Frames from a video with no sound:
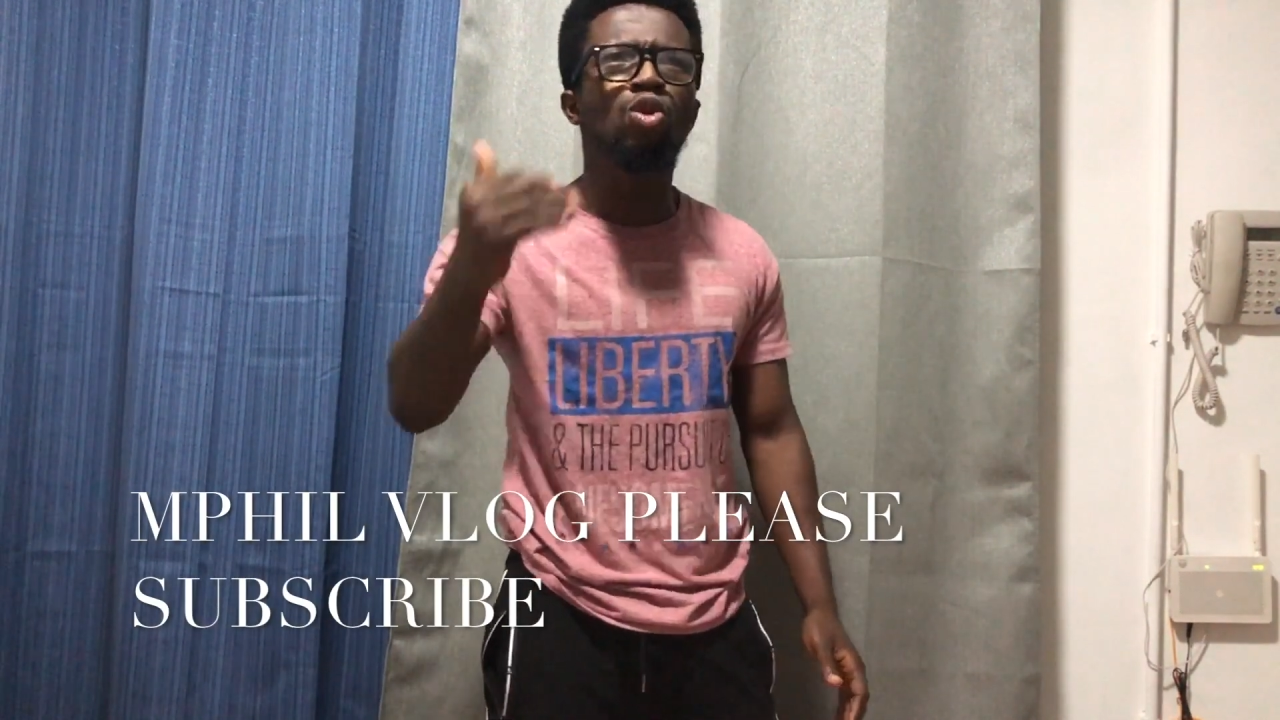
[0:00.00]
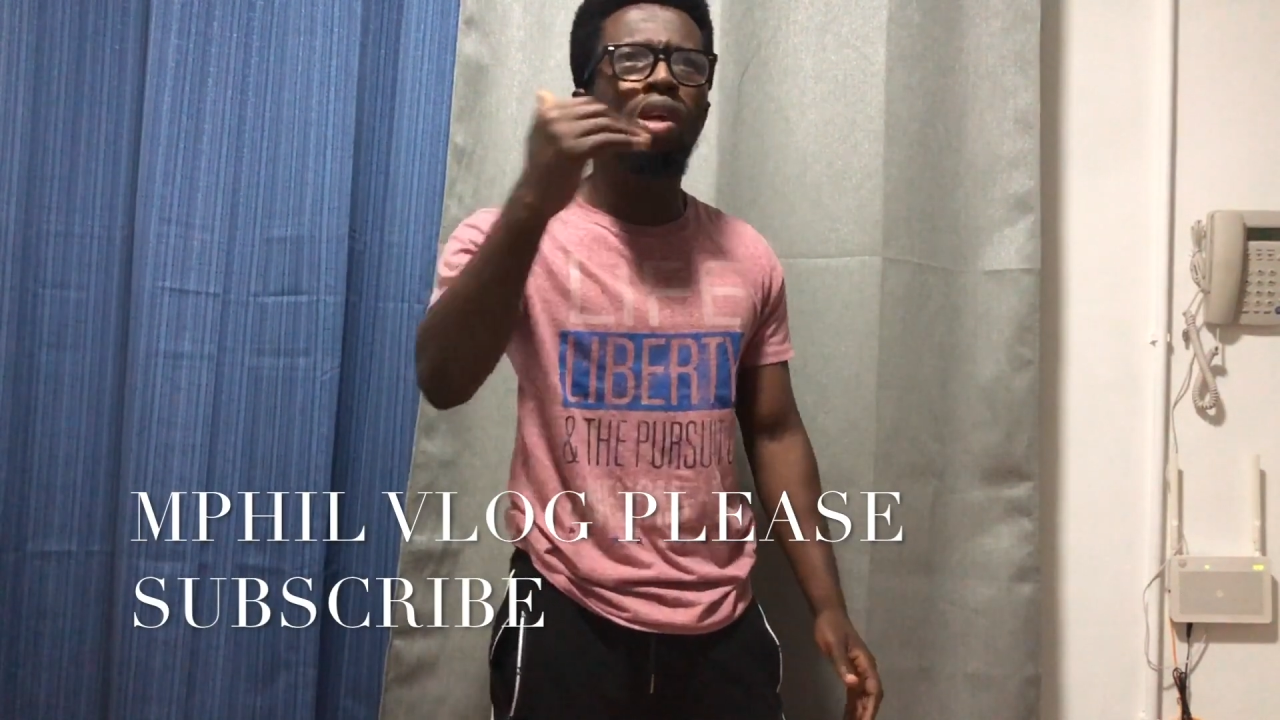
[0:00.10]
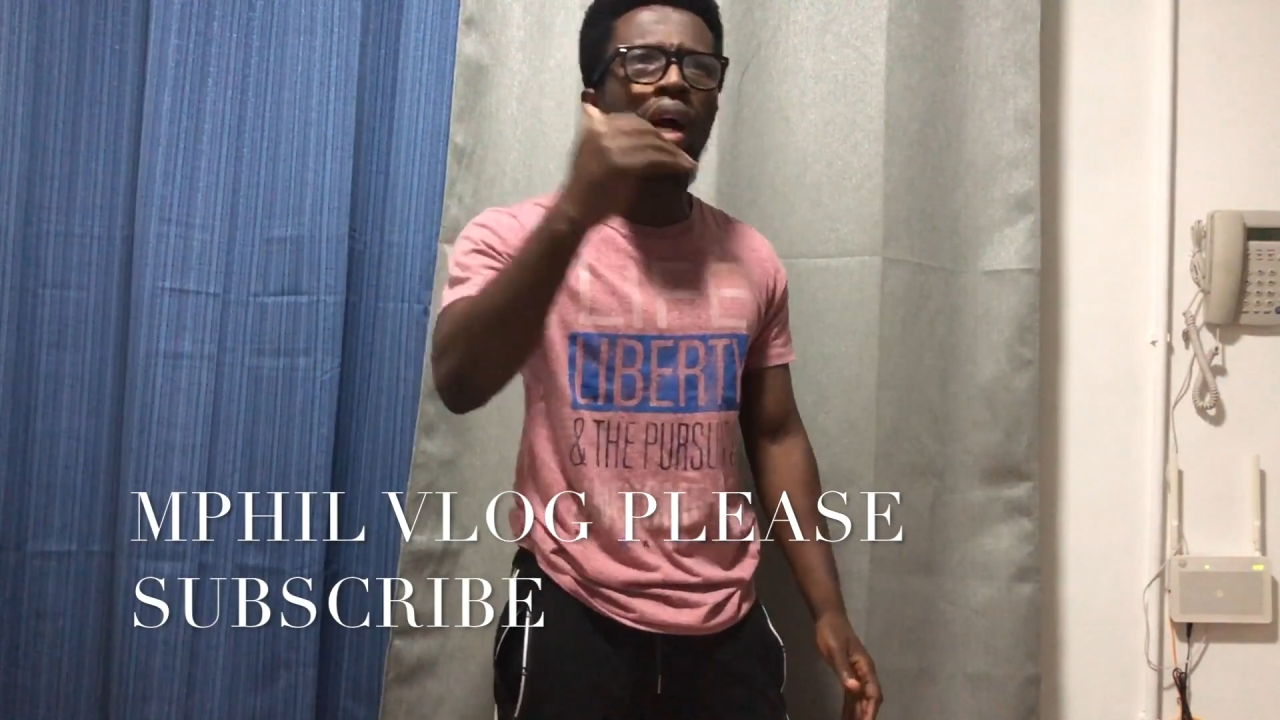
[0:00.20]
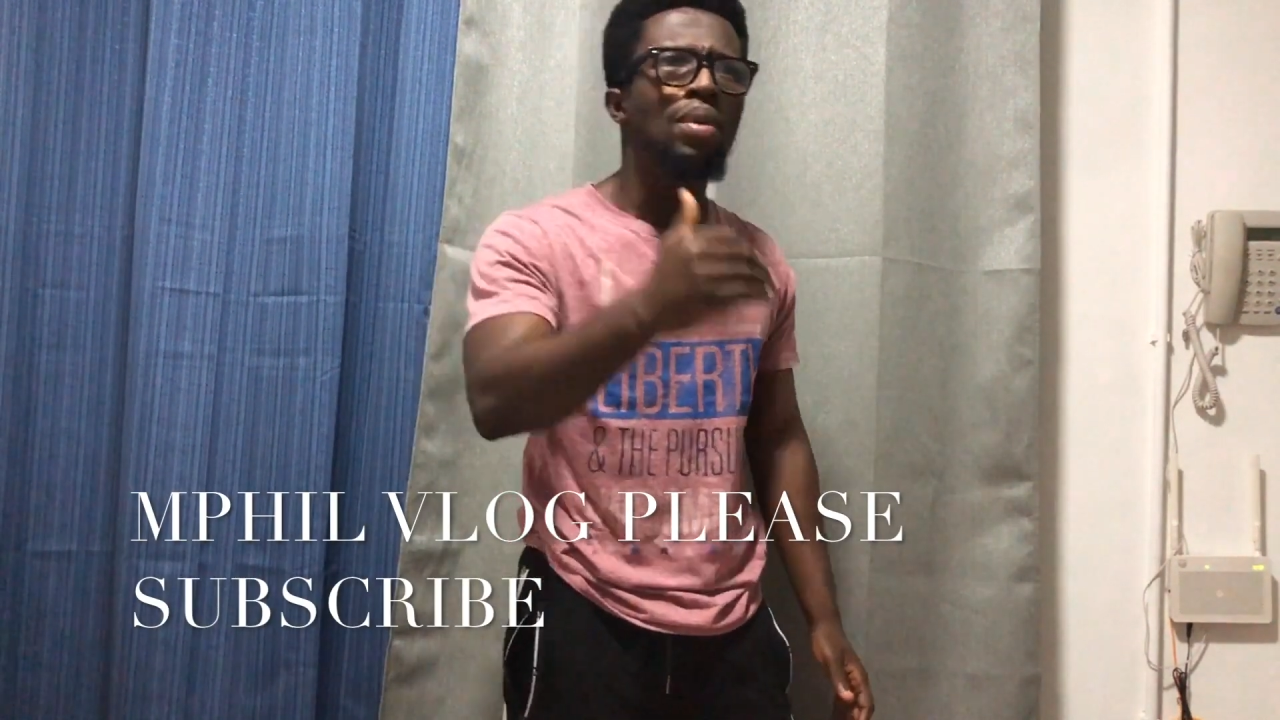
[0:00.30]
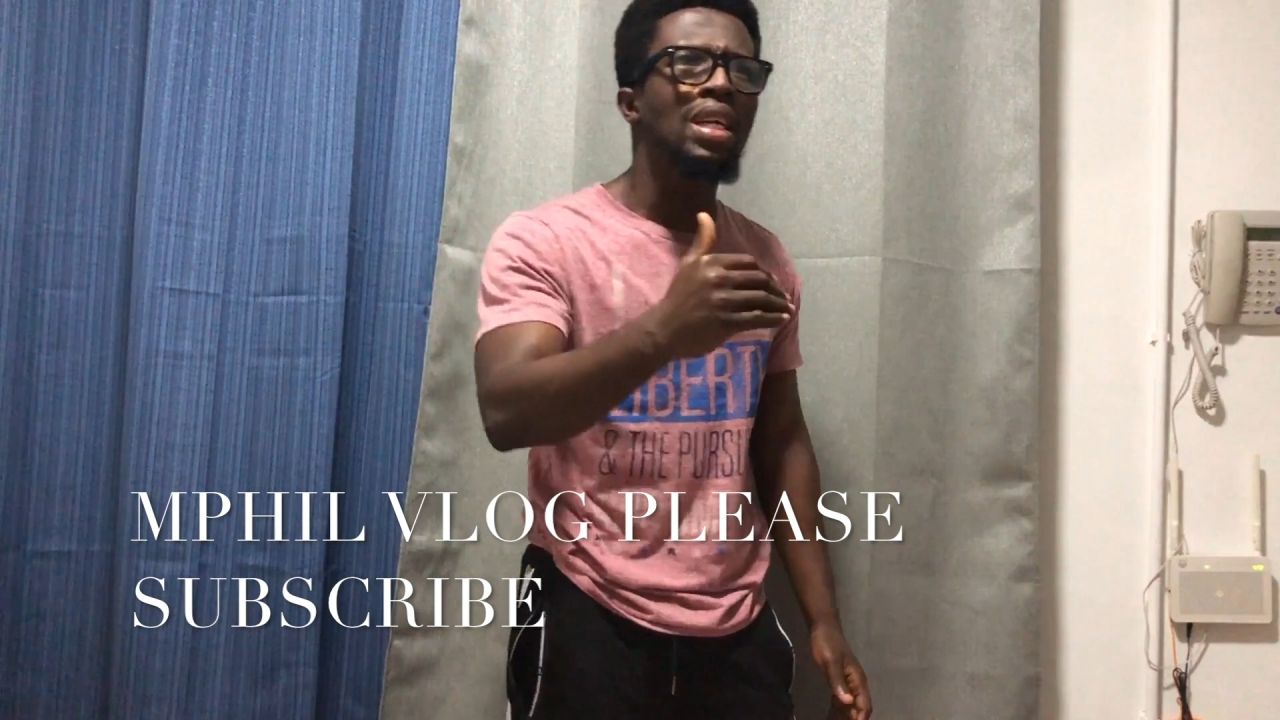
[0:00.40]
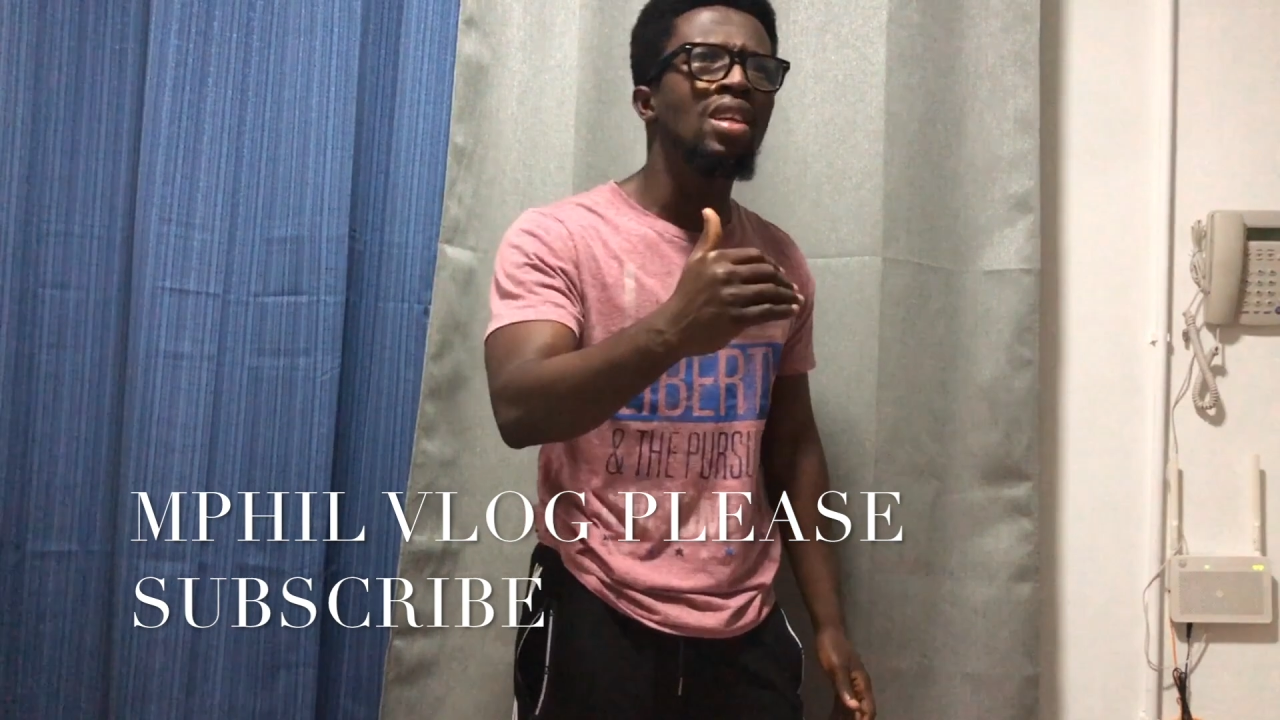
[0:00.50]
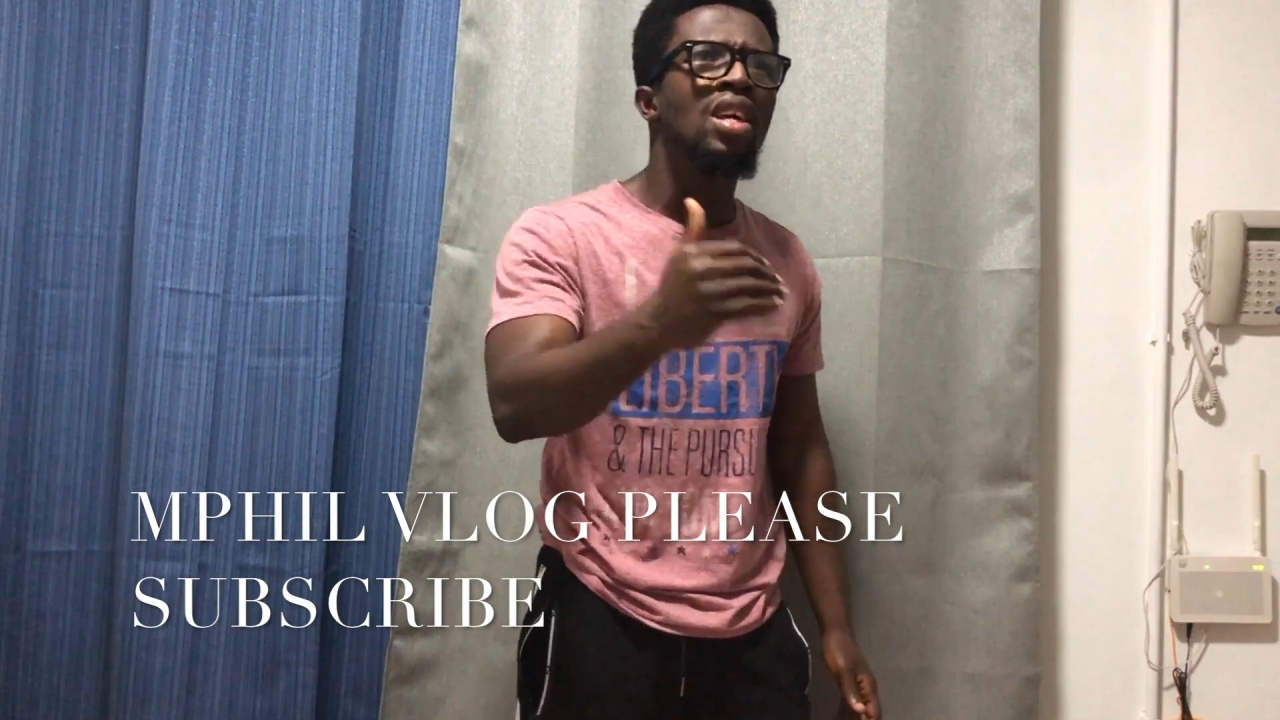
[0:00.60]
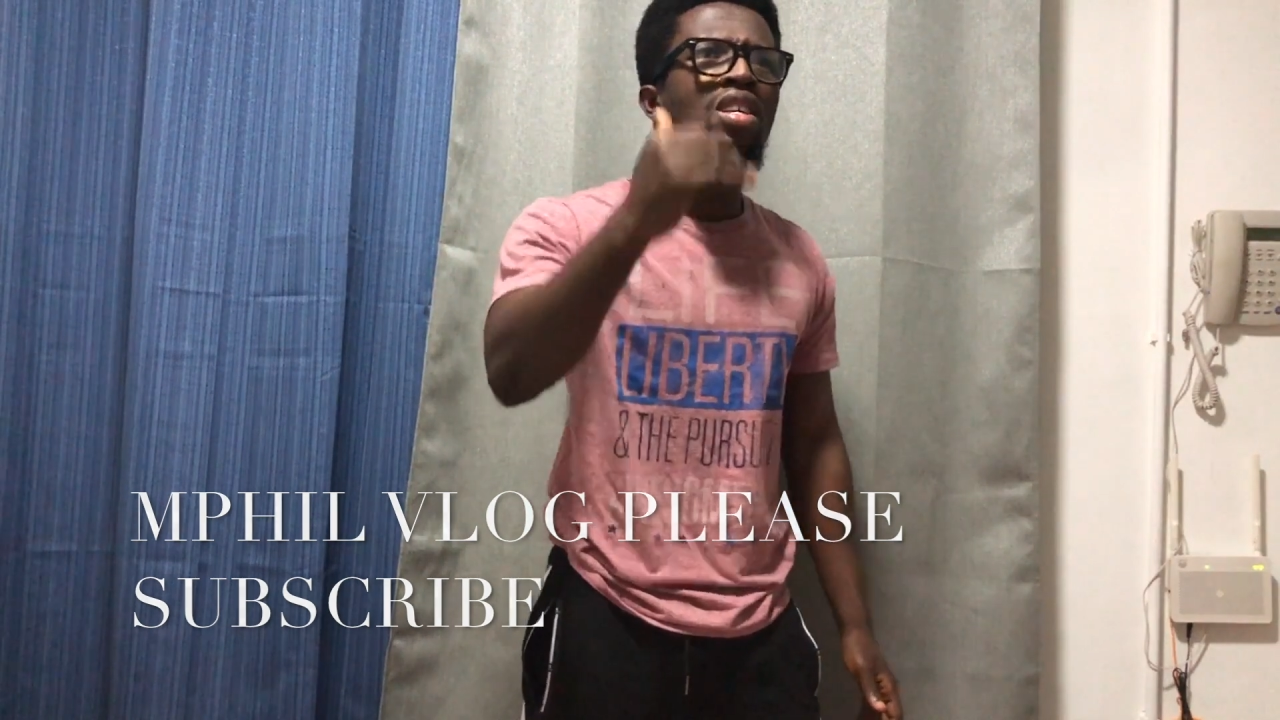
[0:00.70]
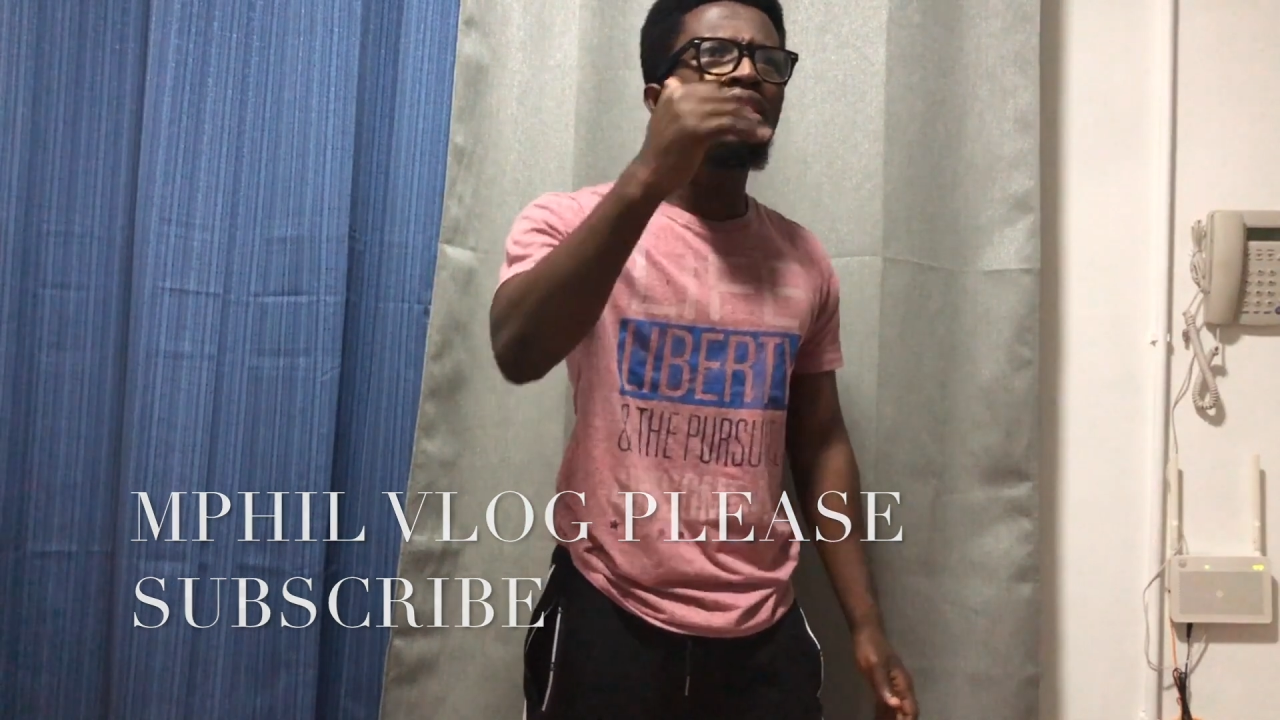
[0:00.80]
to come in,